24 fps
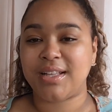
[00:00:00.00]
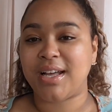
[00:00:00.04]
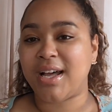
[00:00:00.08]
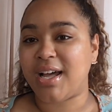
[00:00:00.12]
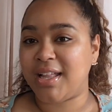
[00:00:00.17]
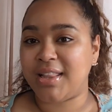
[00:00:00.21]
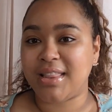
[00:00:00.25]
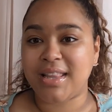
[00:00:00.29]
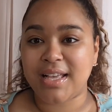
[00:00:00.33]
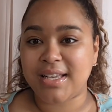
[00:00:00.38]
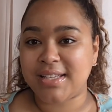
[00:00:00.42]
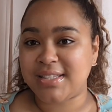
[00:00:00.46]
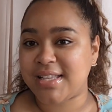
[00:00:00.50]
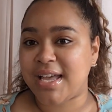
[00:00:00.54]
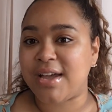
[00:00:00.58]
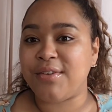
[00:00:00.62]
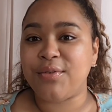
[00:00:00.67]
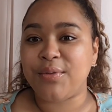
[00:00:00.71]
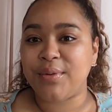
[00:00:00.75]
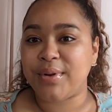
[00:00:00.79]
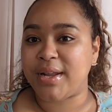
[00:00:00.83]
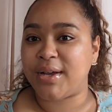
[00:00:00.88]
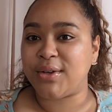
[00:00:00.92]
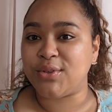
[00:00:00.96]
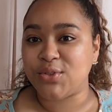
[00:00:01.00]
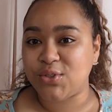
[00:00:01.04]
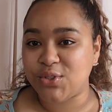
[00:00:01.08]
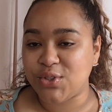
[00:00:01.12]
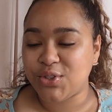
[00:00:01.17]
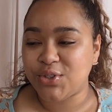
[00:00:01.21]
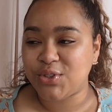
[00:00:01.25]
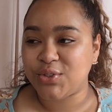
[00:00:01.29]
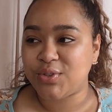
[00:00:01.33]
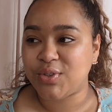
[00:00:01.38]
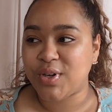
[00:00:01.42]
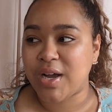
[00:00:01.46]
Unless everyone else
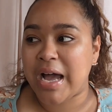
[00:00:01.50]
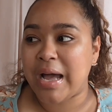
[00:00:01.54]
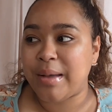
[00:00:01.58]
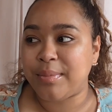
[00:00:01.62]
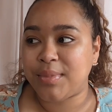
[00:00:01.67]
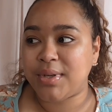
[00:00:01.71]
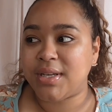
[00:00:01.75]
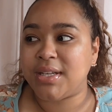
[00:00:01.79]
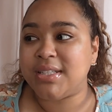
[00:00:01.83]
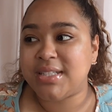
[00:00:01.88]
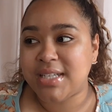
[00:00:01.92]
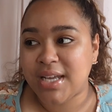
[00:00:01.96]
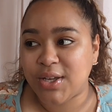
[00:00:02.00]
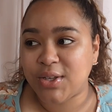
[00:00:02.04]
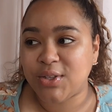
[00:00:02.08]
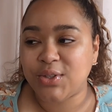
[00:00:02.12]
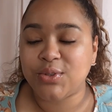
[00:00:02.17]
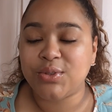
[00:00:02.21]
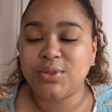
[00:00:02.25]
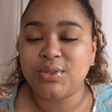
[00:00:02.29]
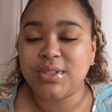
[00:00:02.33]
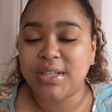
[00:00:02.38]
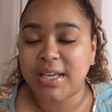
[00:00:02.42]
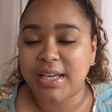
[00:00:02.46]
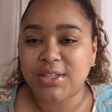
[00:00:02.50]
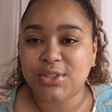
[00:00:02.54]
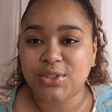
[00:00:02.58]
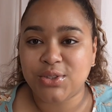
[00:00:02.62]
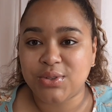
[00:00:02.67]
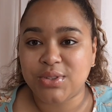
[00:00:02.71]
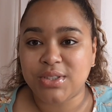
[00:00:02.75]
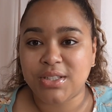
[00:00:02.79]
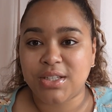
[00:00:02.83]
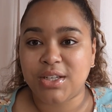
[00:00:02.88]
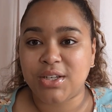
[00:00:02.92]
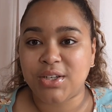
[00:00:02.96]
knew, I'm going to tell you in case you
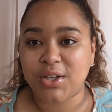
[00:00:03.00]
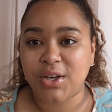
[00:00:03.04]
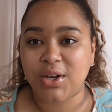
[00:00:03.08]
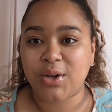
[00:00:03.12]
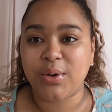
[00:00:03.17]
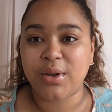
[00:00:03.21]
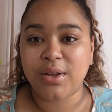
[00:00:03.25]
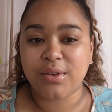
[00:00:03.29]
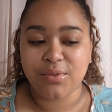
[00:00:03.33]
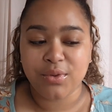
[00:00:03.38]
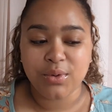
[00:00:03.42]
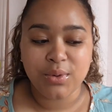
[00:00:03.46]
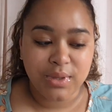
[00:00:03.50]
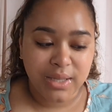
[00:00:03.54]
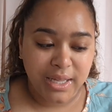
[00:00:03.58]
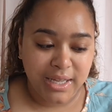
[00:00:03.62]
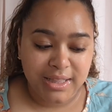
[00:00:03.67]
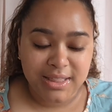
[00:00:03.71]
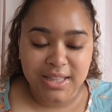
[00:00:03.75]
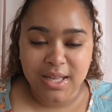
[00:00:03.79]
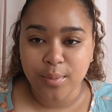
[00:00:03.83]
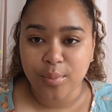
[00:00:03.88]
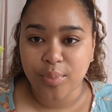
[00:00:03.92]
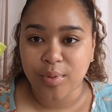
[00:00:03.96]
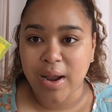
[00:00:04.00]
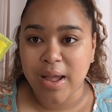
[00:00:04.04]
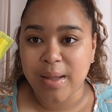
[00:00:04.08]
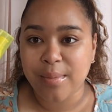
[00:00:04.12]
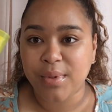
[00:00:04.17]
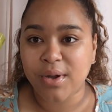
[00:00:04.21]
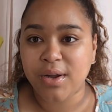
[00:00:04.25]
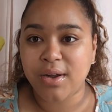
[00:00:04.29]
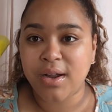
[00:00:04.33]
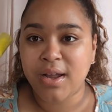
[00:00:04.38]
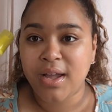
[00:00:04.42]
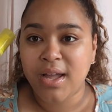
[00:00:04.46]
didn't know. If you like that
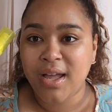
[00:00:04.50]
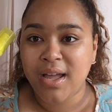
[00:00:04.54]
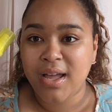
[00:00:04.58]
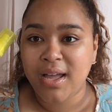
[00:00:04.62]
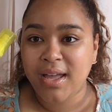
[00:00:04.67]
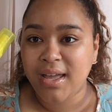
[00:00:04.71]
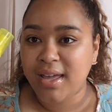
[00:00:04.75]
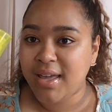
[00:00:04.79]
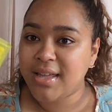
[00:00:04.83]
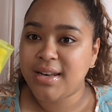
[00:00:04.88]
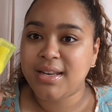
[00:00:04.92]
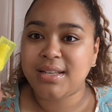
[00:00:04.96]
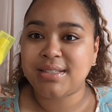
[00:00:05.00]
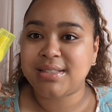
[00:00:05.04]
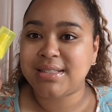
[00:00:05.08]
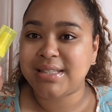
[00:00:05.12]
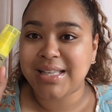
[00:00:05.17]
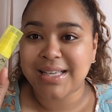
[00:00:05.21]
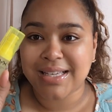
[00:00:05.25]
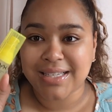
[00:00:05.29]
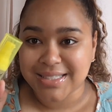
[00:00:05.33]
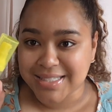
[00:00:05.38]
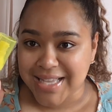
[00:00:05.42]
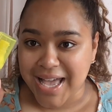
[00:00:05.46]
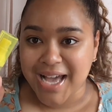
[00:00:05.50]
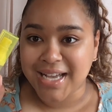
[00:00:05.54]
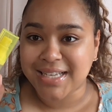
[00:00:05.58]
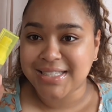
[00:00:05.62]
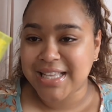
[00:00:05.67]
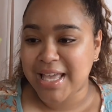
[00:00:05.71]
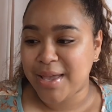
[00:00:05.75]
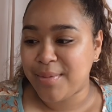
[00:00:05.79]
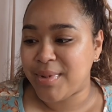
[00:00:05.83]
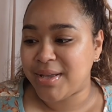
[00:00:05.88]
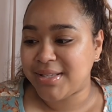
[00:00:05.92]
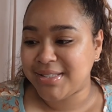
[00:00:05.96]
primer, it is the exact
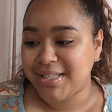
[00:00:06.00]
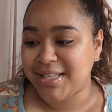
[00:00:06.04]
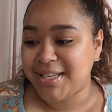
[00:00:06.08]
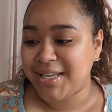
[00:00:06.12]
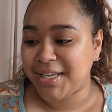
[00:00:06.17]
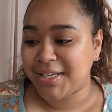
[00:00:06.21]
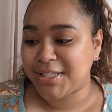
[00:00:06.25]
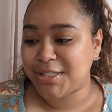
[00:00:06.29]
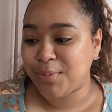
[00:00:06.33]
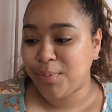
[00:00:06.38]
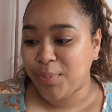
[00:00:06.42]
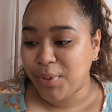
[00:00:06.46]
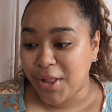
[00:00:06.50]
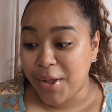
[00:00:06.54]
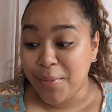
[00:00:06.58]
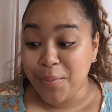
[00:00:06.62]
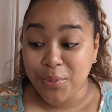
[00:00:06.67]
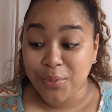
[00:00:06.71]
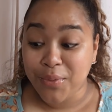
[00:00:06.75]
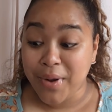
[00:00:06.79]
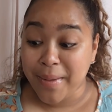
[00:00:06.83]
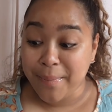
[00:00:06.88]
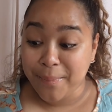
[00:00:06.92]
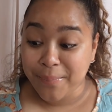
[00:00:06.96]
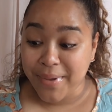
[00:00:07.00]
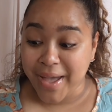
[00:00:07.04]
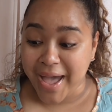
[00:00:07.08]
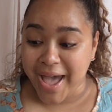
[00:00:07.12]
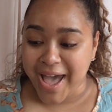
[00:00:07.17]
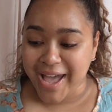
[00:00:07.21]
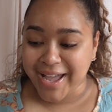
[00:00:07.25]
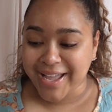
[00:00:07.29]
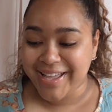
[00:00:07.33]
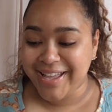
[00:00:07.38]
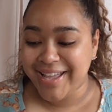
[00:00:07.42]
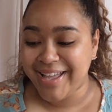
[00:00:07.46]
same as the NYX Plump Right
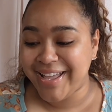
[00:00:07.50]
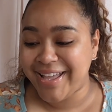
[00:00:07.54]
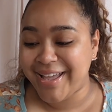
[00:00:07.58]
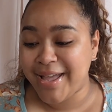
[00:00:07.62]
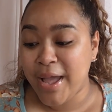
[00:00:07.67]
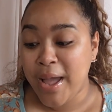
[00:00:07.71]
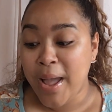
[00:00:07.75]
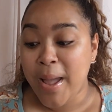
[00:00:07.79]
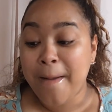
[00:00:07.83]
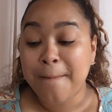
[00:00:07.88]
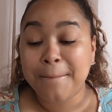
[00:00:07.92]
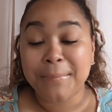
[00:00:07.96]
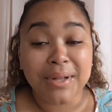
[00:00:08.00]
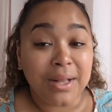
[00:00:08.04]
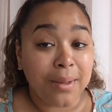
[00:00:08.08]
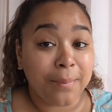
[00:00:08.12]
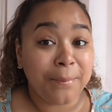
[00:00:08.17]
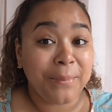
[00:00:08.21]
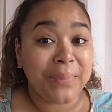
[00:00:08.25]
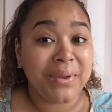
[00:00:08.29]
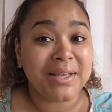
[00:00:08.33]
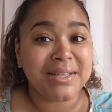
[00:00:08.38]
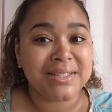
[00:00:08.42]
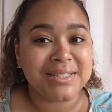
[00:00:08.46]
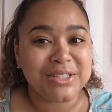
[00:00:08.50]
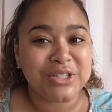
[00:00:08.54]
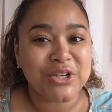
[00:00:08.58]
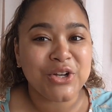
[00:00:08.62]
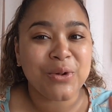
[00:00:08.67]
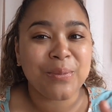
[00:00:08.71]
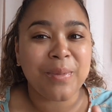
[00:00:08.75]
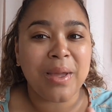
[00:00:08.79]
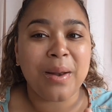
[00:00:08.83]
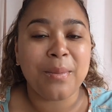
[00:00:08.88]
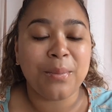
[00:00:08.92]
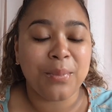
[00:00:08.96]
Back Plumping
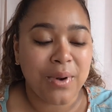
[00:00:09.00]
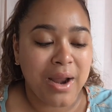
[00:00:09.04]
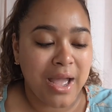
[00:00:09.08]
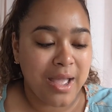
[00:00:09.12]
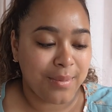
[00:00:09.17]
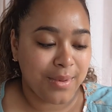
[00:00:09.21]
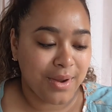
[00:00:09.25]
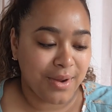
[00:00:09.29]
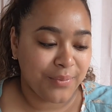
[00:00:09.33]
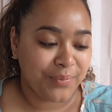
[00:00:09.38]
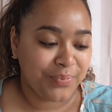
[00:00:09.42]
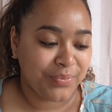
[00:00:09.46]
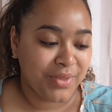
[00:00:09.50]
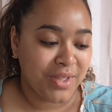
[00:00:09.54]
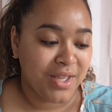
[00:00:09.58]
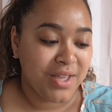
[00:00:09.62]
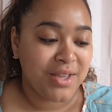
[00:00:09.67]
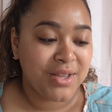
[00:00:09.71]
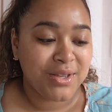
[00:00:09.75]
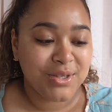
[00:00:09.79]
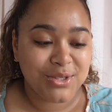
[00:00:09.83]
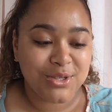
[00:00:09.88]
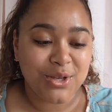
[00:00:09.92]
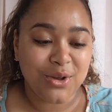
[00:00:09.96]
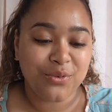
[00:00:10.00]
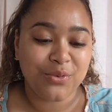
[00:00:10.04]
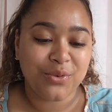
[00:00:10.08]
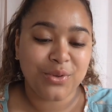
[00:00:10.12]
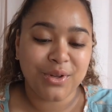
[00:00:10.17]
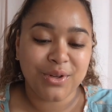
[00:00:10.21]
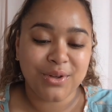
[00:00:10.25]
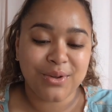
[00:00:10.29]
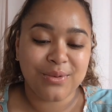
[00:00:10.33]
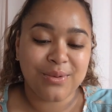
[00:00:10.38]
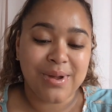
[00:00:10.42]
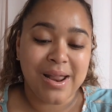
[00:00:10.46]
Serum and Primer. So if
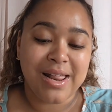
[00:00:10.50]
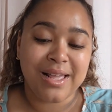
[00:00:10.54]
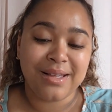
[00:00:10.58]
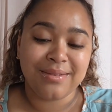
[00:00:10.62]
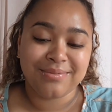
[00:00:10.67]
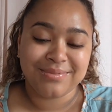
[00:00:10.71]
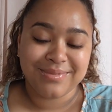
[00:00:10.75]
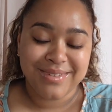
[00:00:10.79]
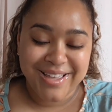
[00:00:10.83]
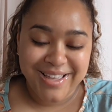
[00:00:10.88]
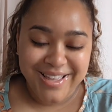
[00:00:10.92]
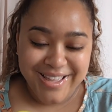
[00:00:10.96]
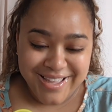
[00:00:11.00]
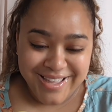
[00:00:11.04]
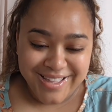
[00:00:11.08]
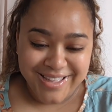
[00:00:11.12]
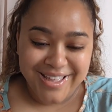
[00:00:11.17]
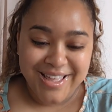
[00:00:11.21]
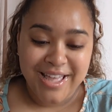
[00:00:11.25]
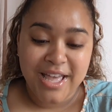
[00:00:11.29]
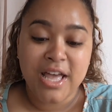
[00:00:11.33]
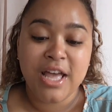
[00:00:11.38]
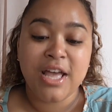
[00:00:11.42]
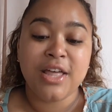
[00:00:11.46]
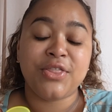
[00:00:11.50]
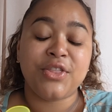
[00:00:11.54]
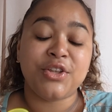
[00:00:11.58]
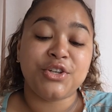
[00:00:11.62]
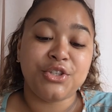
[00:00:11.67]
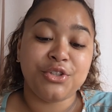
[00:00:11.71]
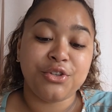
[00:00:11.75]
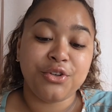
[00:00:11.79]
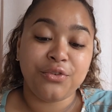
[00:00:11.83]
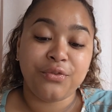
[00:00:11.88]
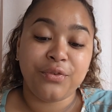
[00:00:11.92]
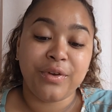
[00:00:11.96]
we are ready, the
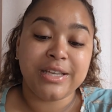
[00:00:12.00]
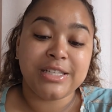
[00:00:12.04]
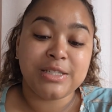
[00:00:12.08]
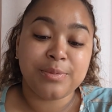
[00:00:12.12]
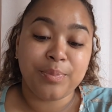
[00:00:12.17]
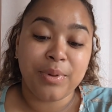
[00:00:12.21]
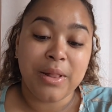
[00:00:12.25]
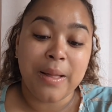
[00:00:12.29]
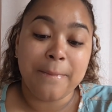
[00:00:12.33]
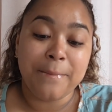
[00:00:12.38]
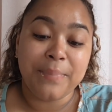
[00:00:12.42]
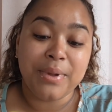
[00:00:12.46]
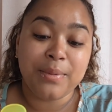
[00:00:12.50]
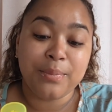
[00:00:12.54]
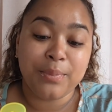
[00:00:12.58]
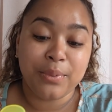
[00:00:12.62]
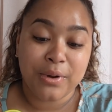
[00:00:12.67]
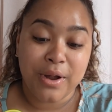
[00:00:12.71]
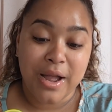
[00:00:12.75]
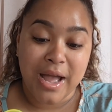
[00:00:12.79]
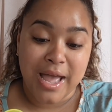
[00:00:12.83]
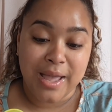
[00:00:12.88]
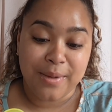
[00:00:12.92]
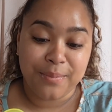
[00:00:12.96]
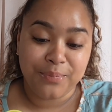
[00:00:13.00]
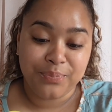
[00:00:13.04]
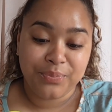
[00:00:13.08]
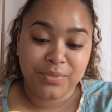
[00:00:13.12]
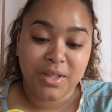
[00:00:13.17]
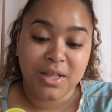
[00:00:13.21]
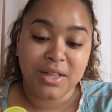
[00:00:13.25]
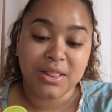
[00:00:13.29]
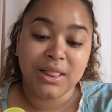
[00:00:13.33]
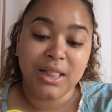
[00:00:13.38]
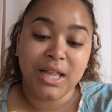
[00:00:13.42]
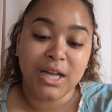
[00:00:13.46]
Too Faced Plump and Prime
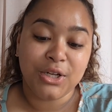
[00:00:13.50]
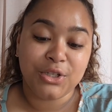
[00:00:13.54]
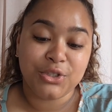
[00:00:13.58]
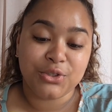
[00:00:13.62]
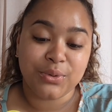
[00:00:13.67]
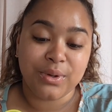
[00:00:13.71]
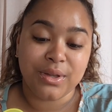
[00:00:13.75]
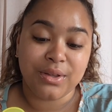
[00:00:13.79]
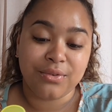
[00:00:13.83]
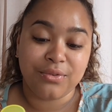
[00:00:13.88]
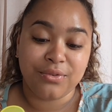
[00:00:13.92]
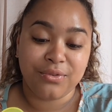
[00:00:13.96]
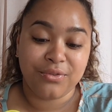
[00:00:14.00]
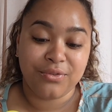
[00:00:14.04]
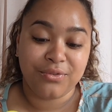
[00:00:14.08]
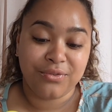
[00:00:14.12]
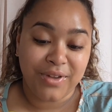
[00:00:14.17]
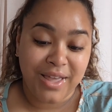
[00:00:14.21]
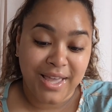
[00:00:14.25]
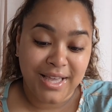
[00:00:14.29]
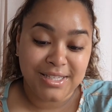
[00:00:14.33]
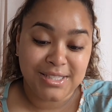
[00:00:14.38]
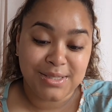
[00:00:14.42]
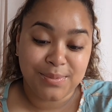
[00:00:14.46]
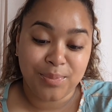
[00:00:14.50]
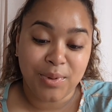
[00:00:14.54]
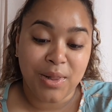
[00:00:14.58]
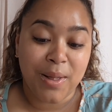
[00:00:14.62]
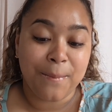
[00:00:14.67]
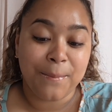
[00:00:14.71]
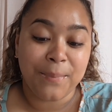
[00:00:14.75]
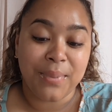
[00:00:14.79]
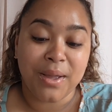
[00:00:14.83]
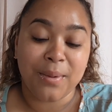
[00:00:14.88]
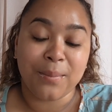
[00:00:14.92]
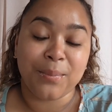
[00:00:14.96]
Luxury Face
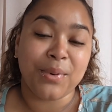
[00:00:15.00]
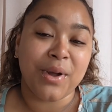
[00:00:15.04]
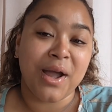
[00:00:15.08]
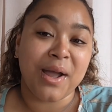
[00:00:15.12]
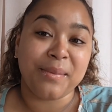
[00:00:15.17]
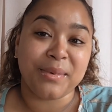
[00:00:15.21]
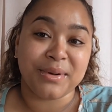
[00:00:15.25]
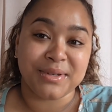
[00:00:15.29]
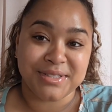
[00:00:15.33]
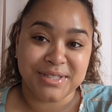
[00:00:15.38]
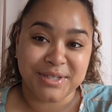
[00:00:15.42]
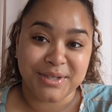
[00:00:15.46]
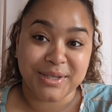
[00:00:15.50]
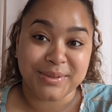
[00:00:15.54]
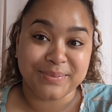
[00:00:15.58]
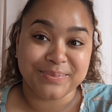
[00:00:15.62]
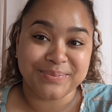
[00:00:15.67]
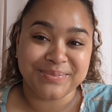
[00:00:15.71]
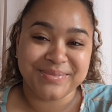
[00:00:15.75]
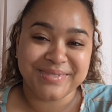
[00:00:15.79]
Plumping Primer Serum.